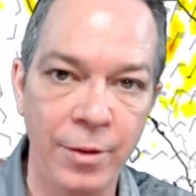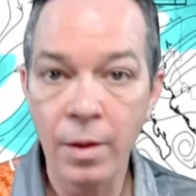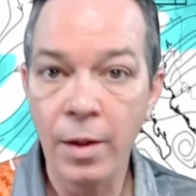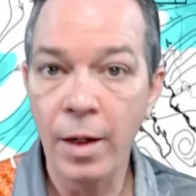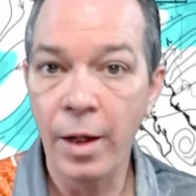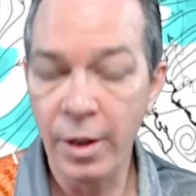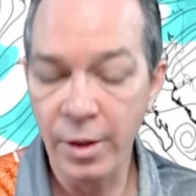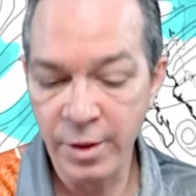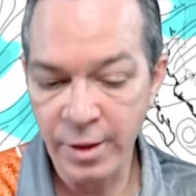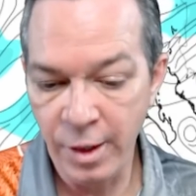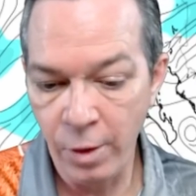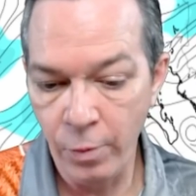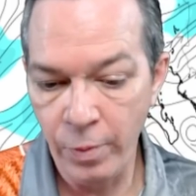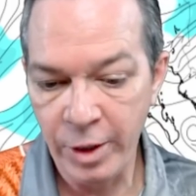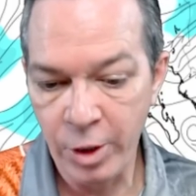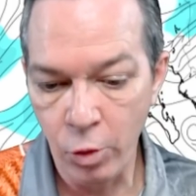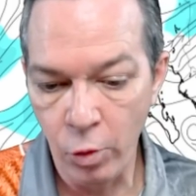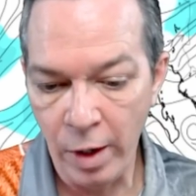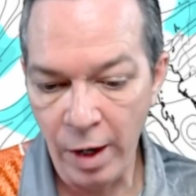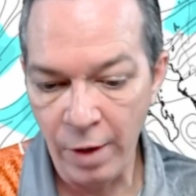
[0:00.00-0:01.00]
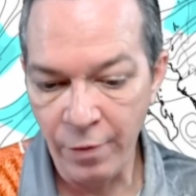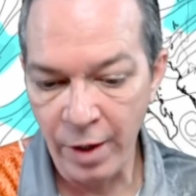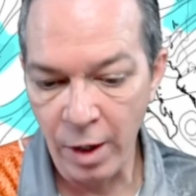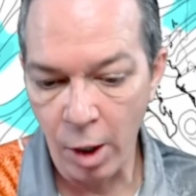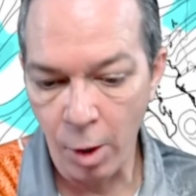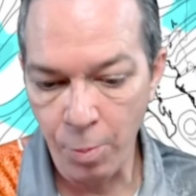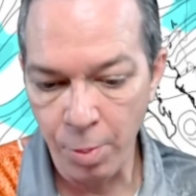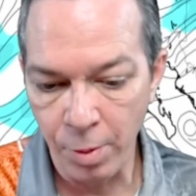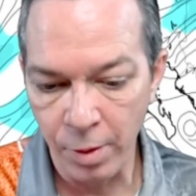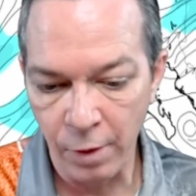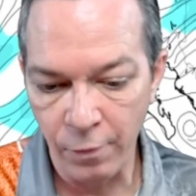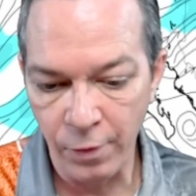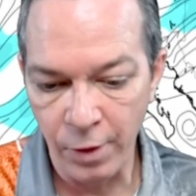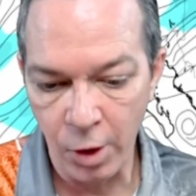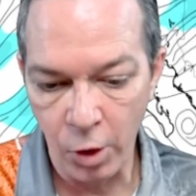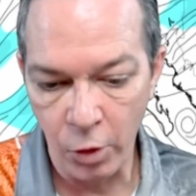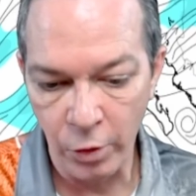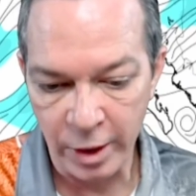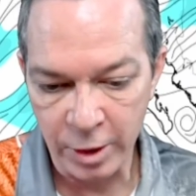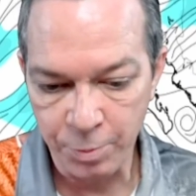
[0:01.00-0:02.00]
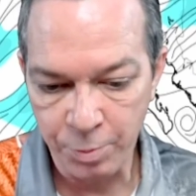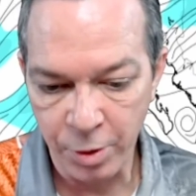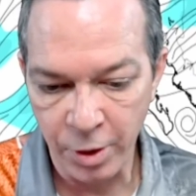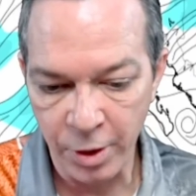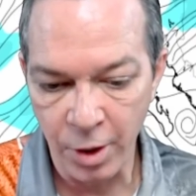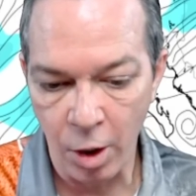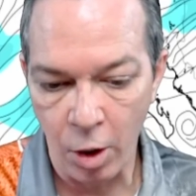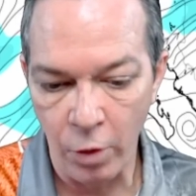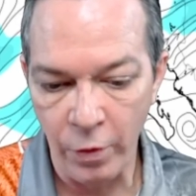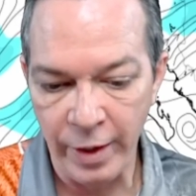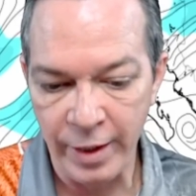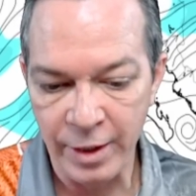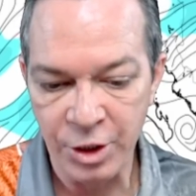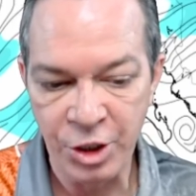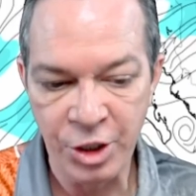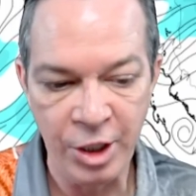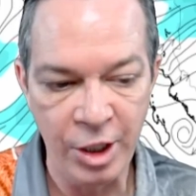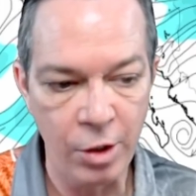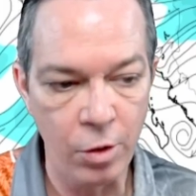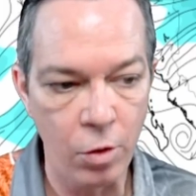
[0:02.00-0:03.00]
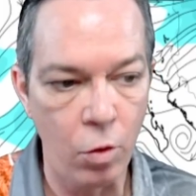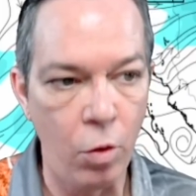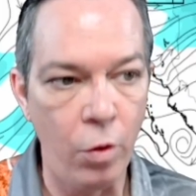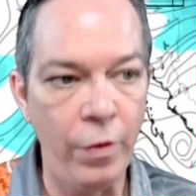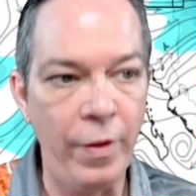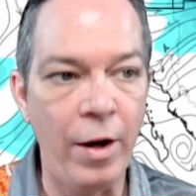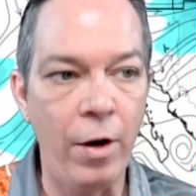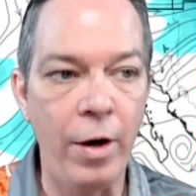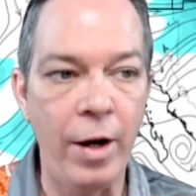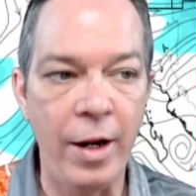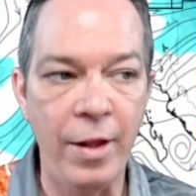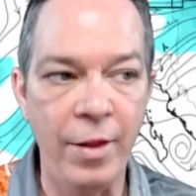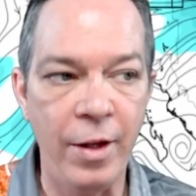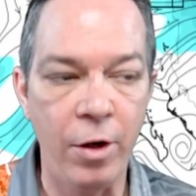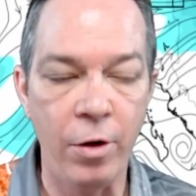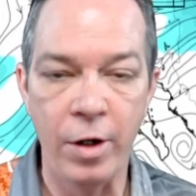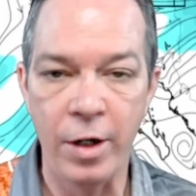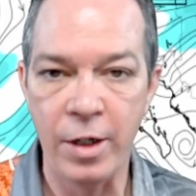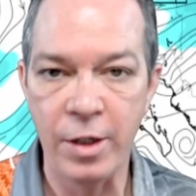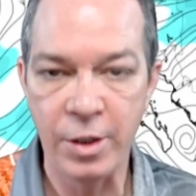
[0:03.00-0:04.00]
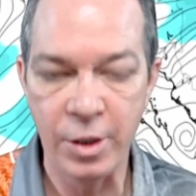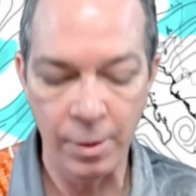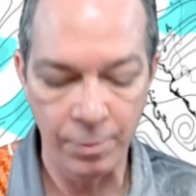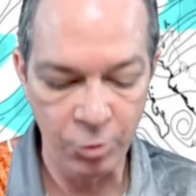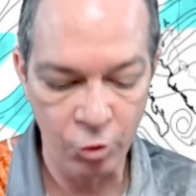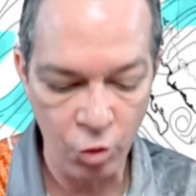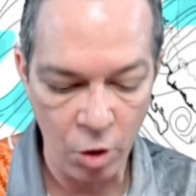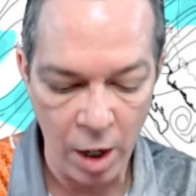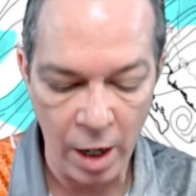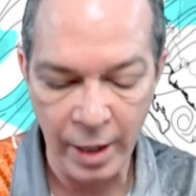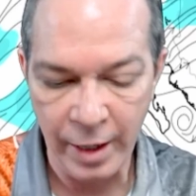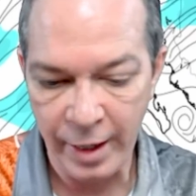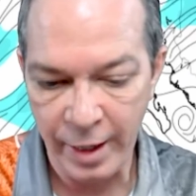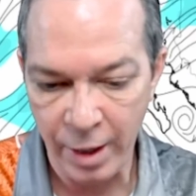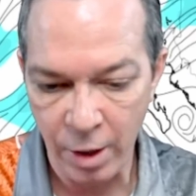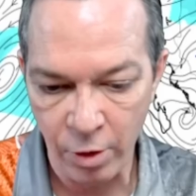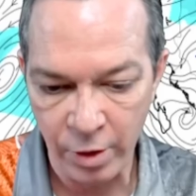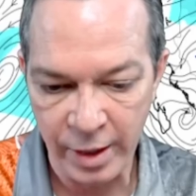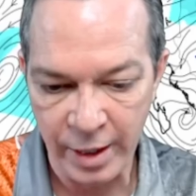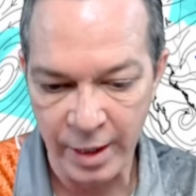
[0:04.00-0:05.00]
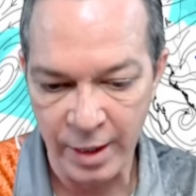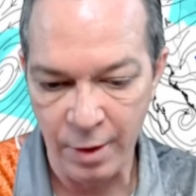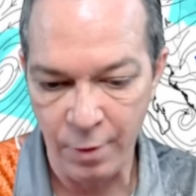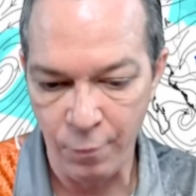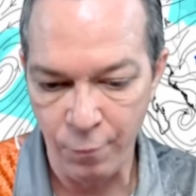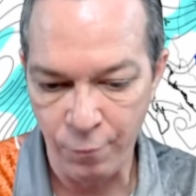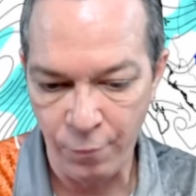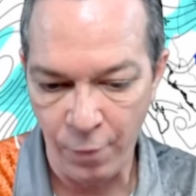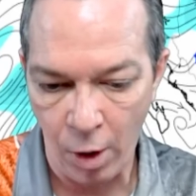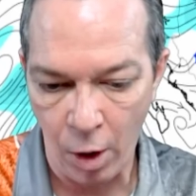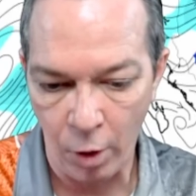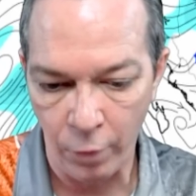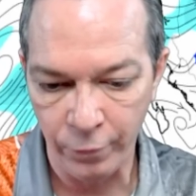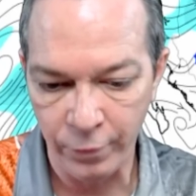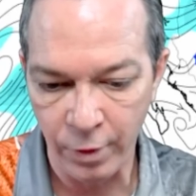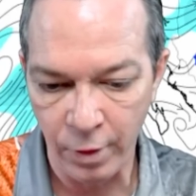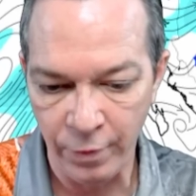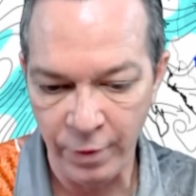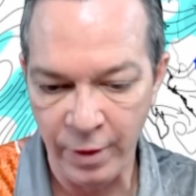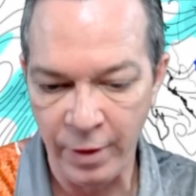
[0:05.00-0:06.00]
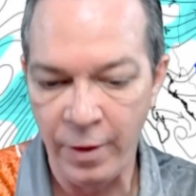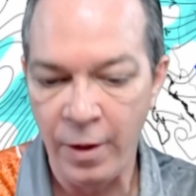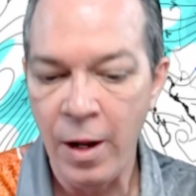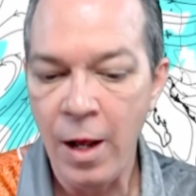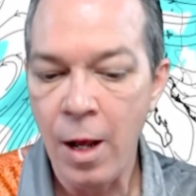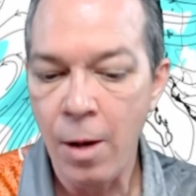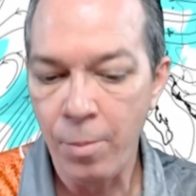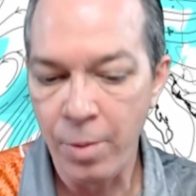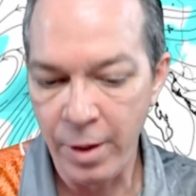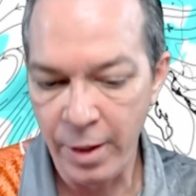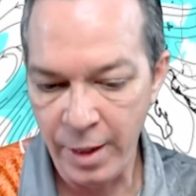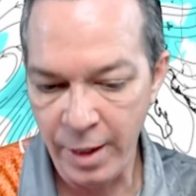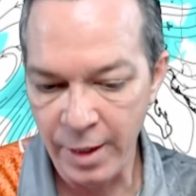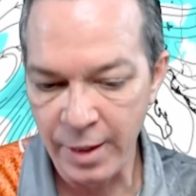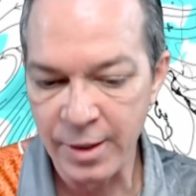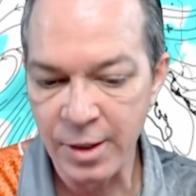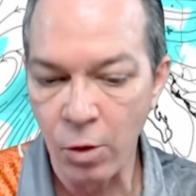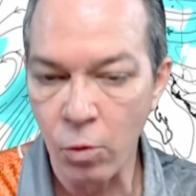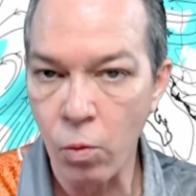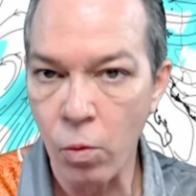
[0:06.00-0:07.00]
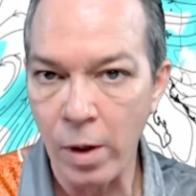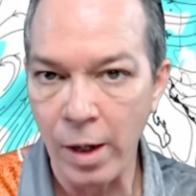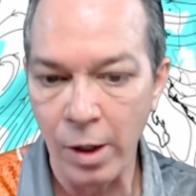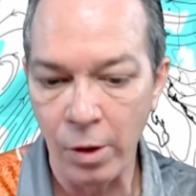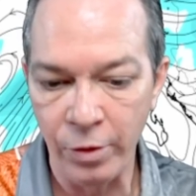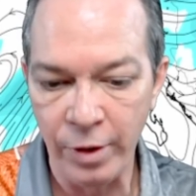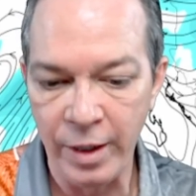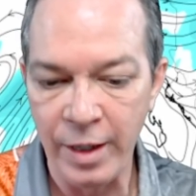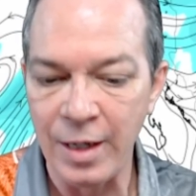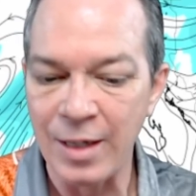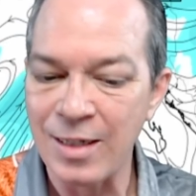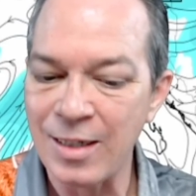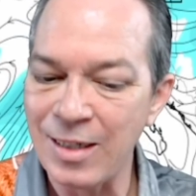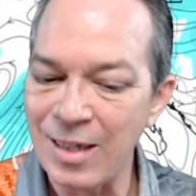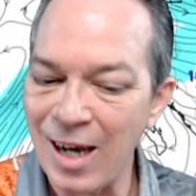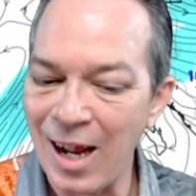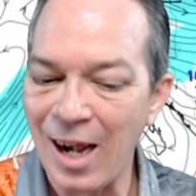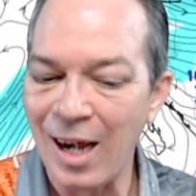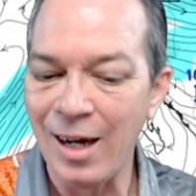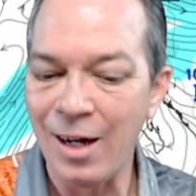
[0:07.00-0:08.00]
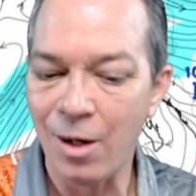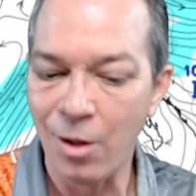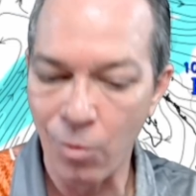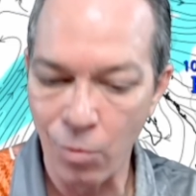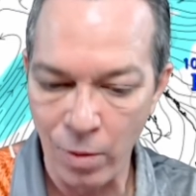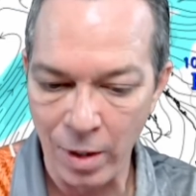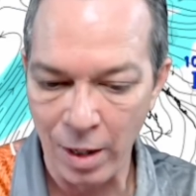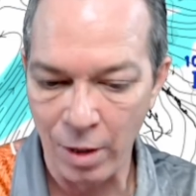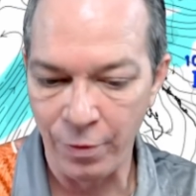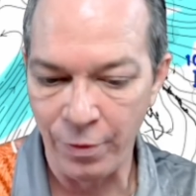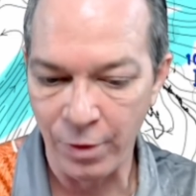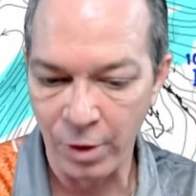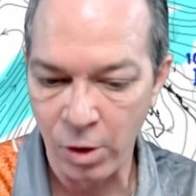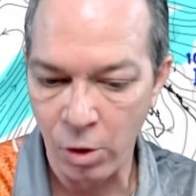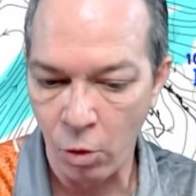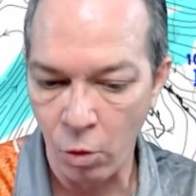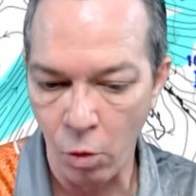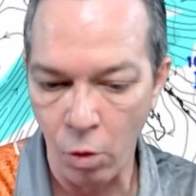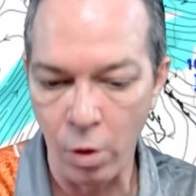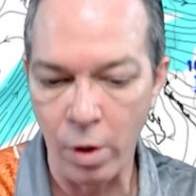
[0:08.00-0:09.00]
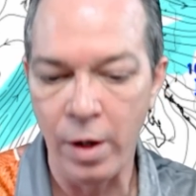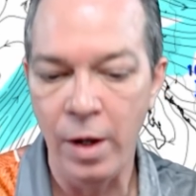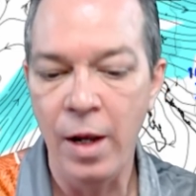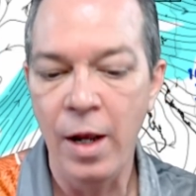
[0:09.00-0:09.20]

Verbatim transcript: Now you can see we do have that upper level low that's putting all that shear on there, and there is some dry air getting involved in it, but it is around it. It's not around the core.